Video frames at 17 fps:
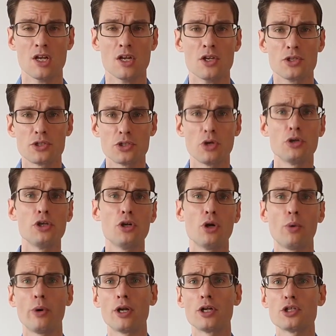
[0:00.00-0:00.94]
So you don't
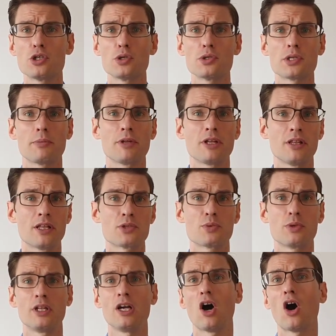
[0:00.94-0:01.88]
want to choose something that's
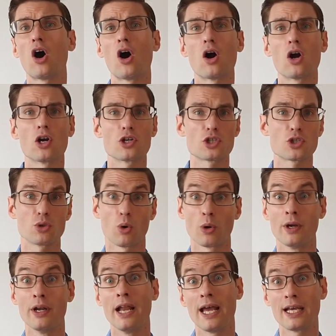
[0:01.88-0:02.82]
really harsh or
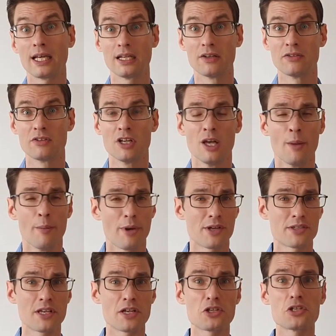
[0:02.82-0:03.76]
negative
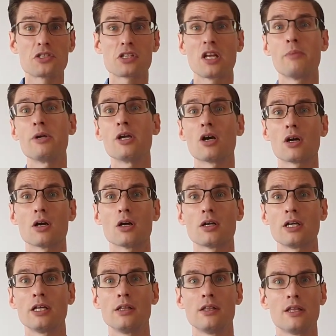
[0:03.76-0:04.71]
because that's just going to be
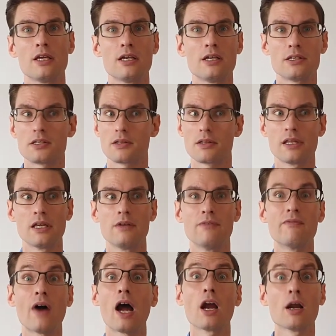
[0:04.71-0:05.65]
hurting the
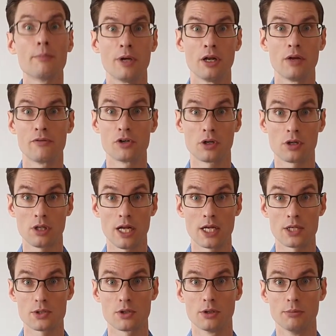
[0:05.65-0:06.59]
environment of your
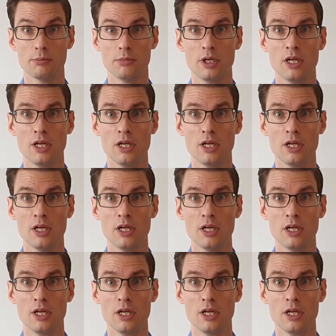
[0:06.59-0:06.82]
classroom.